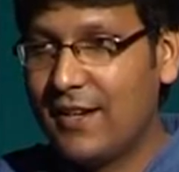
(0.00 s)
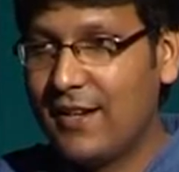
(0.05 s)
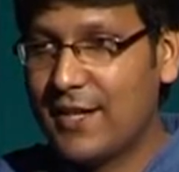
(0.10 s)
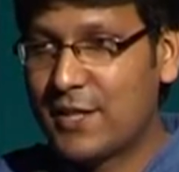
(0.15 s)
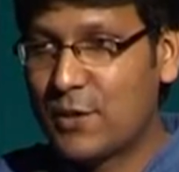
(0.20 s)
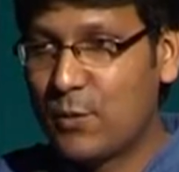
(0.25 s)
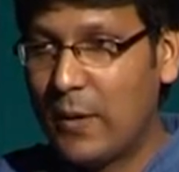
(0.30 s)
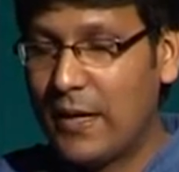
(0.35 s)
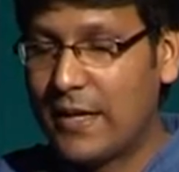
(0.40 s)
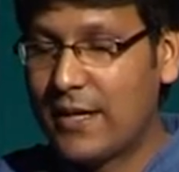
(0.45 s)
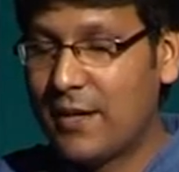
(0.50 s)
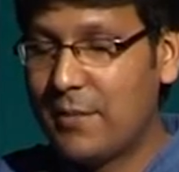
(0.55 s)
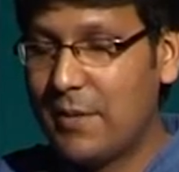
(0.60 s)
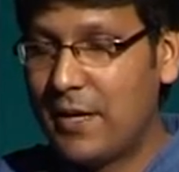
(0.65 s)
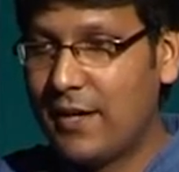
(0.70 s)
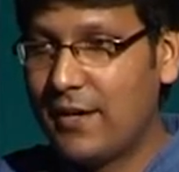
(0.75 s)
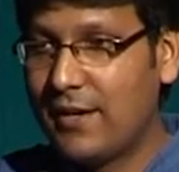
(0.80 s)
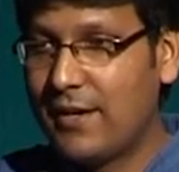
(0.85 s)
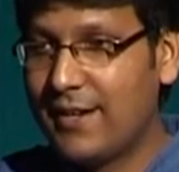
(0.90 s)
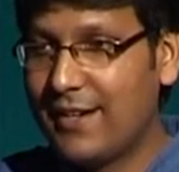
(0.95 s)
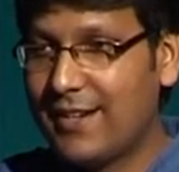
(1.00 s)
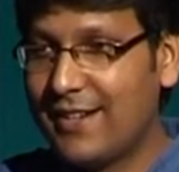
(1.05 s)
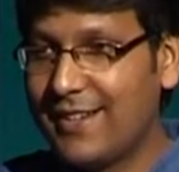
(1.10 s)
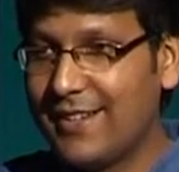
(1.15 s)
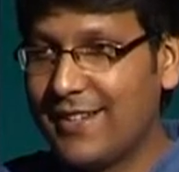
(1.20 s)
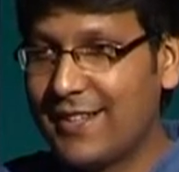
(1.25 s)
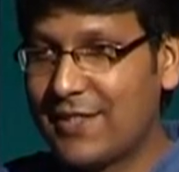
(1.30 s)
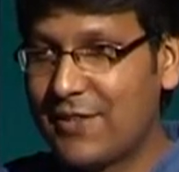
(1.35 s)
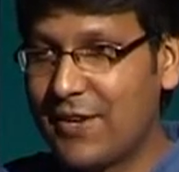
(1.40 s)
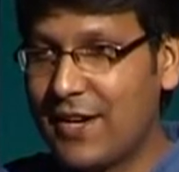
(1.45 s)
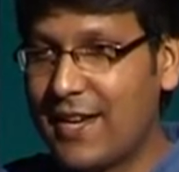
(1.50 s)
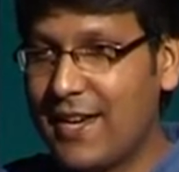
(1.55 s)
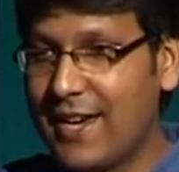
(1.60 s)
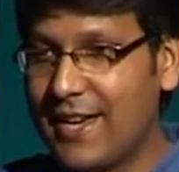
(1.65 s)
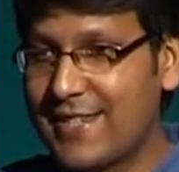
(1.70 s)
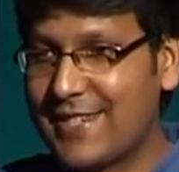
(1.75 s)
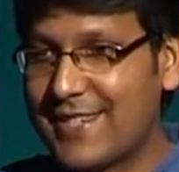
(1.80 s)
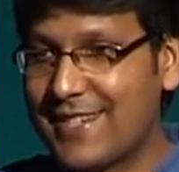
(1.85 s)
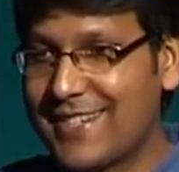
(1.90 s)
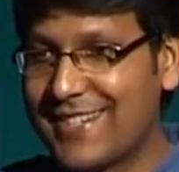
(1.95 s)
Let's welcome our three
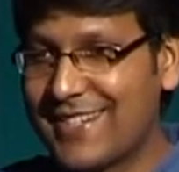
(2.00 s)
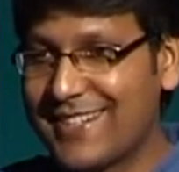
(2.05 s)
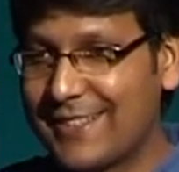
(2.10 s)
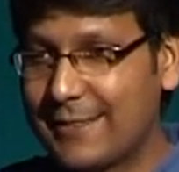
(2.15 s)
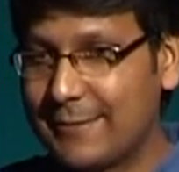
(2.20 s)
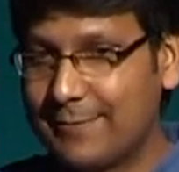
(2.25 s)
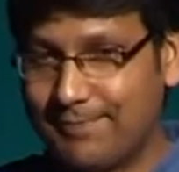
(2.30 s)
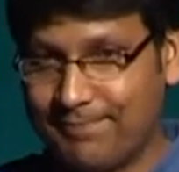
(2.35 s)
guests.